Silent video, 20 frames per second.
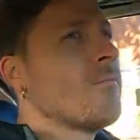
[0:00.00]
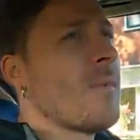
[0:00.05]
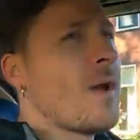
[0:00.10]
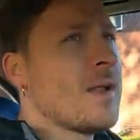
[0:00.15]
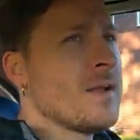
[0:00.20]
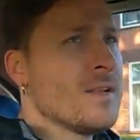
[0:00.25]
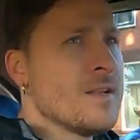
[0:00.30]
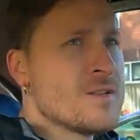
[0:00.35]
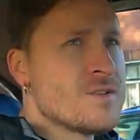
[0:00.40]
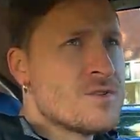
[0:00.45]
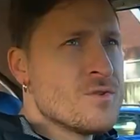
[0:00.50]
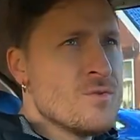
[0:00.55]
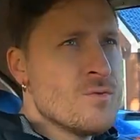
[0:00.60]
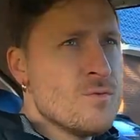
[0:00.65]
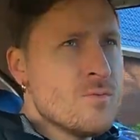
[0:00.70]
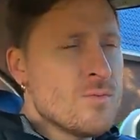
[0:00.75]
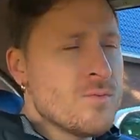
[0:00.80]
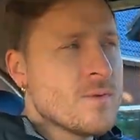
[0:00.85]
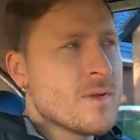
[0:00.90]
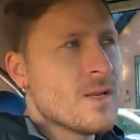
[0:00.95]
I did
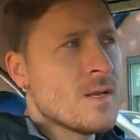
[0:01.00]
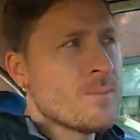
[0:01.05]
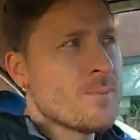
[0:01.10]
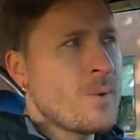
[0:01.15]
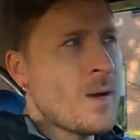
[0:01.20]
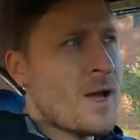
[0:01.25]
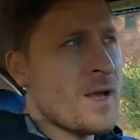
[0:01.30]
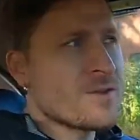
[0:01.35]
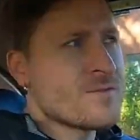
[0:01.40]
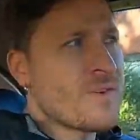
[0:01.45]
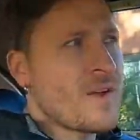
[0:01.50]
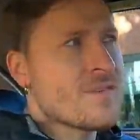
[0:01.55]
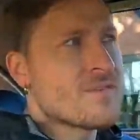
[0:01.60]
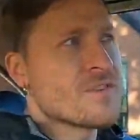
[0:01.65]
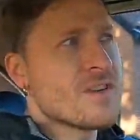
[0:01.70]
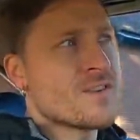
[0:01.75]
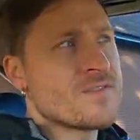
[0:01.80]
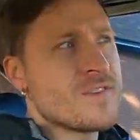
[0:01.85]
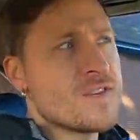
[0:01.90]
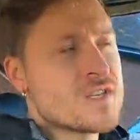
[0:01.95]
two in the past,
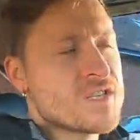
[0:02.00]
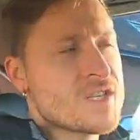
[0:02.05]
560